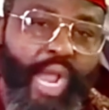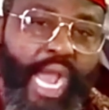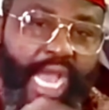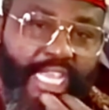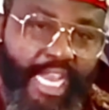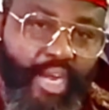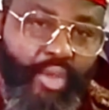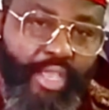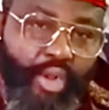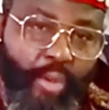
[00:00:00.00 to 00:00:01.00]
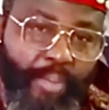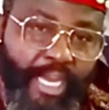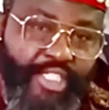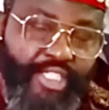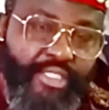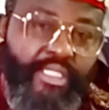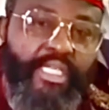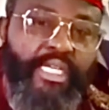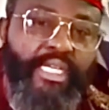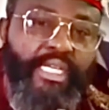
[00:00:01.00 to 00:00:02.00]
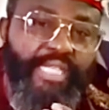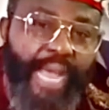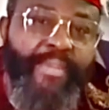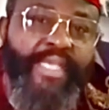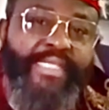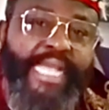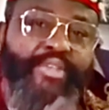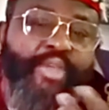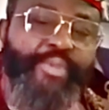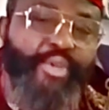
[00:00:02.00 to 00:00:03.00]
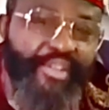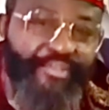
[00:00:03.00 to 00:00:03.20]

are yellow in complexion, that means that you're a beautiful